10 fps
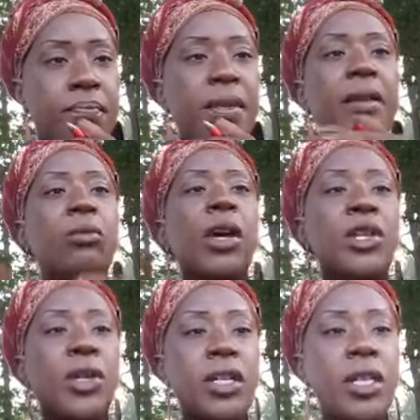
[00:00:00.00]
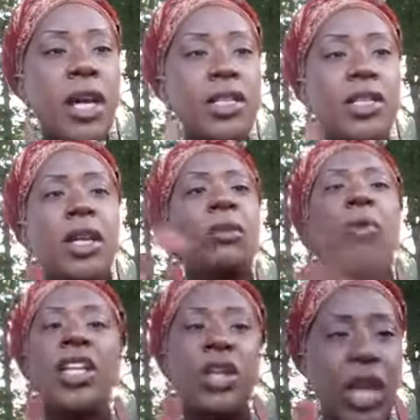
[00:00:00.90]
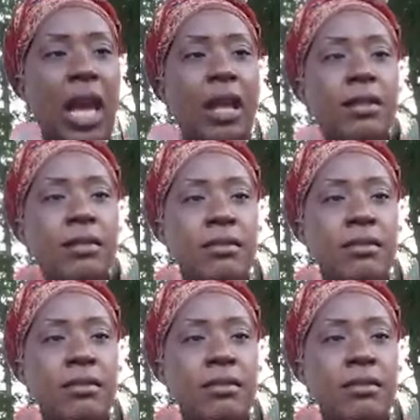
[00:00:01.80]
Meaning one you can touch, one you can't.